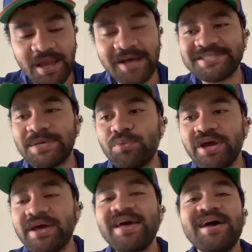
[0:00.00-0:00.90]

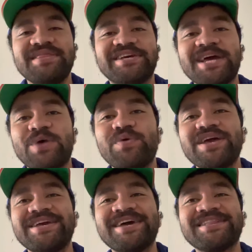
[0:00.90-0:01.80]
somewhere. The kick where
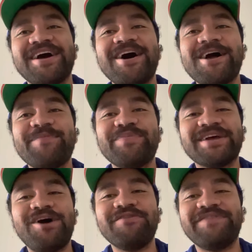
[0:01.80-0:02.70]
he kicked it high up
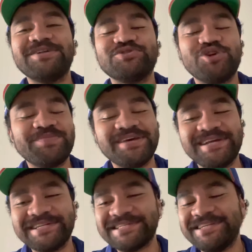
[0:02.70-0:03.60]
and Carl Fout dropped
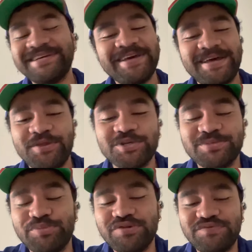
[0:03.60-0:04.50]
it, that was
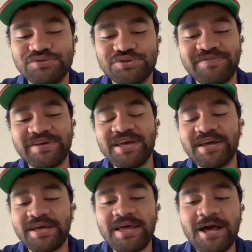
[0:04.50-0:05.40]
a beautiful sort of a kick.